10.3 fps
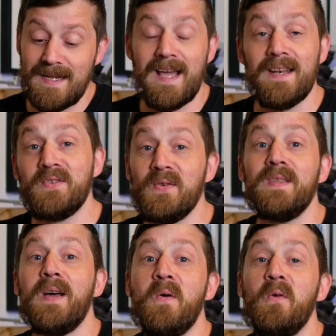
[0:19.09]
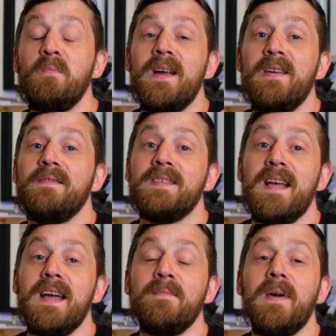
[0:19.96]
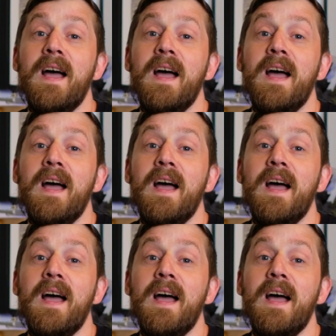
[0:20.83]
And during that whole period of time,